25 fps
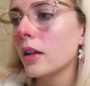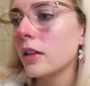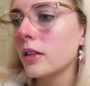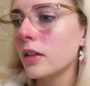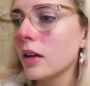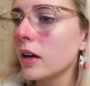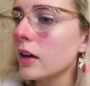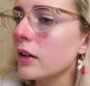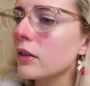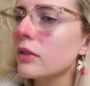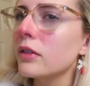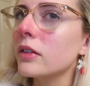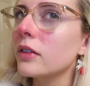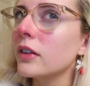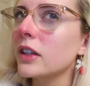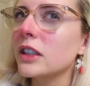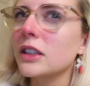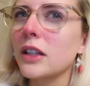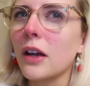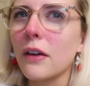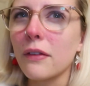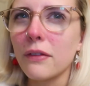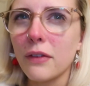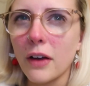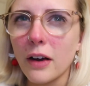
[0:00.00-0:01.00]
Neither of us
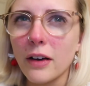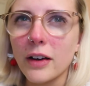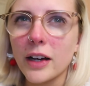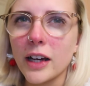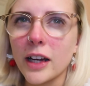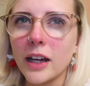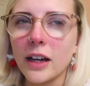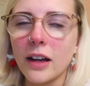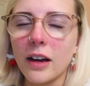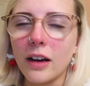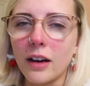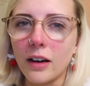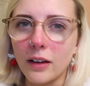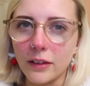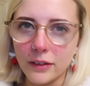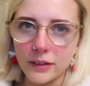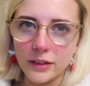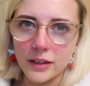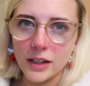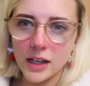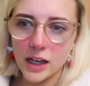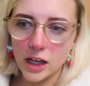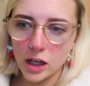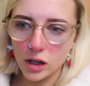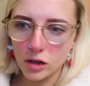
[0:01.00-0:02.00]
are very
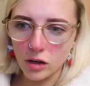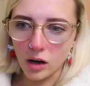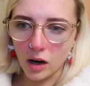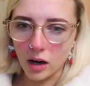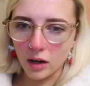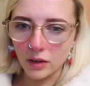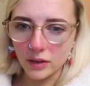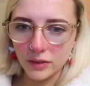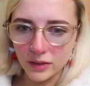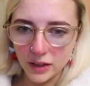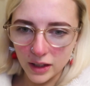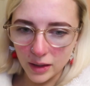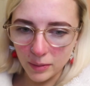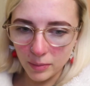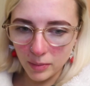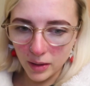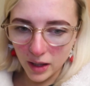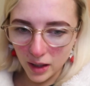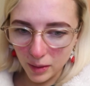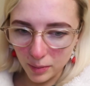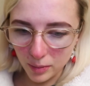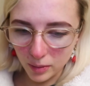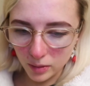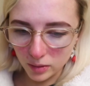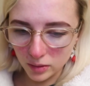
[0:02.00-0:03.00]
artsy, crafty
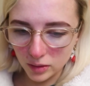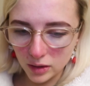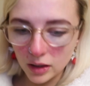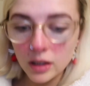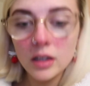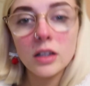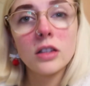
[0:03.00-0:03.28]
people,